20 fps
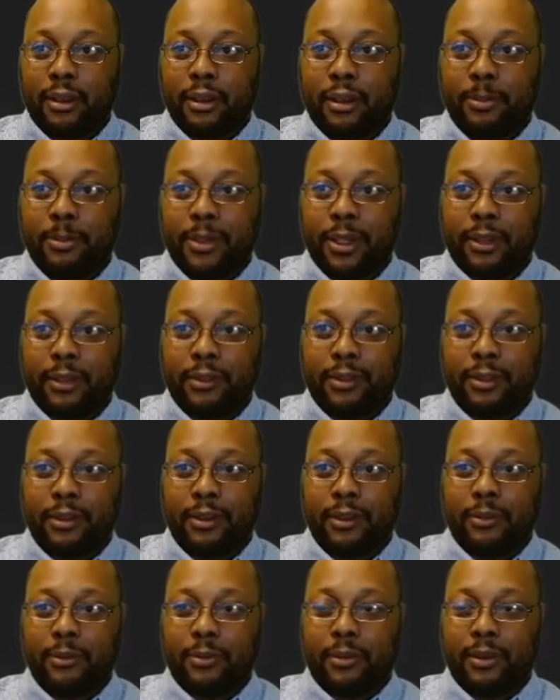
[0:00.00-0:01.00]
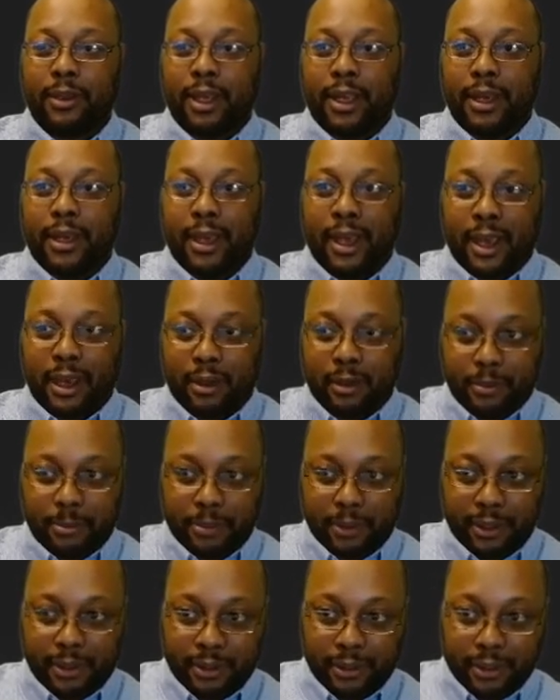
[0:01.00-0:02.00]
up here so it will not
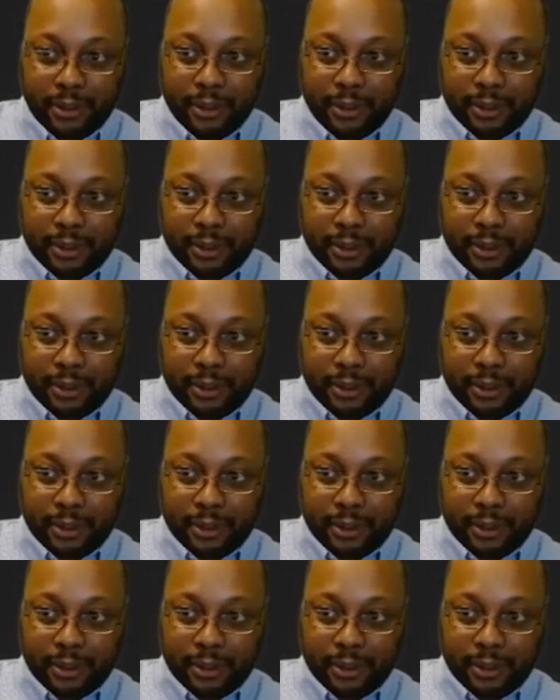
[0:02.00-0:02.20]
output.